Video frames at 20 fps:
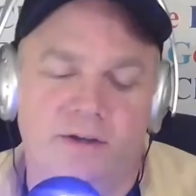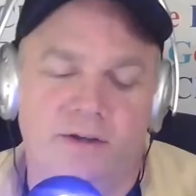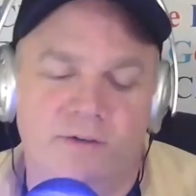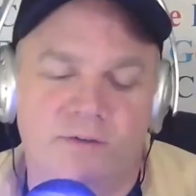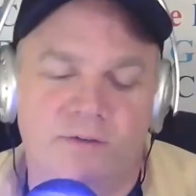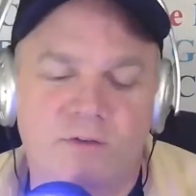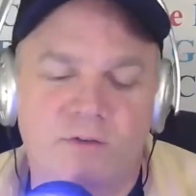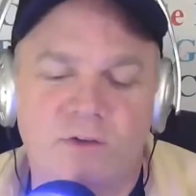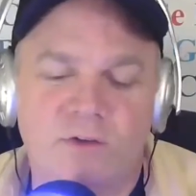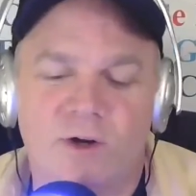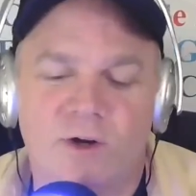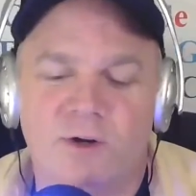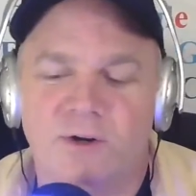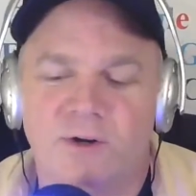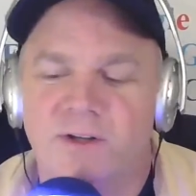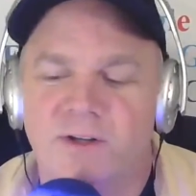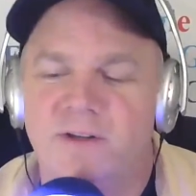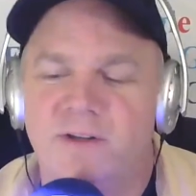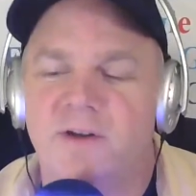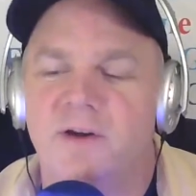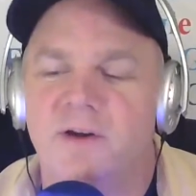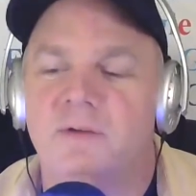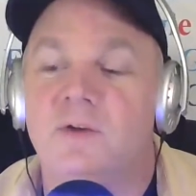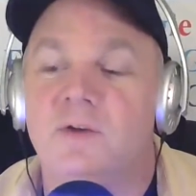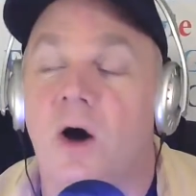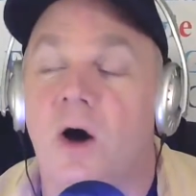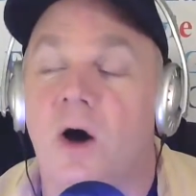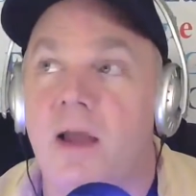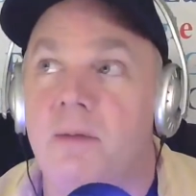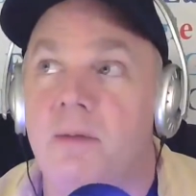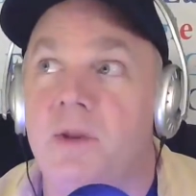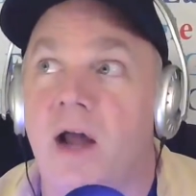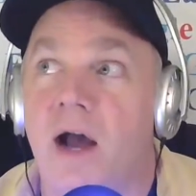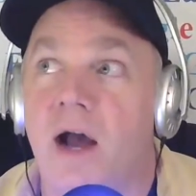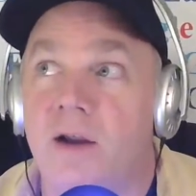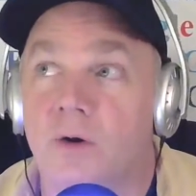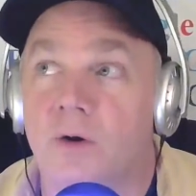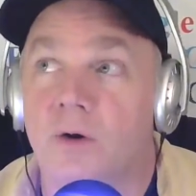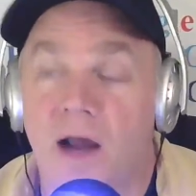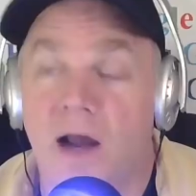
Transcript: So no, I mean, I don't.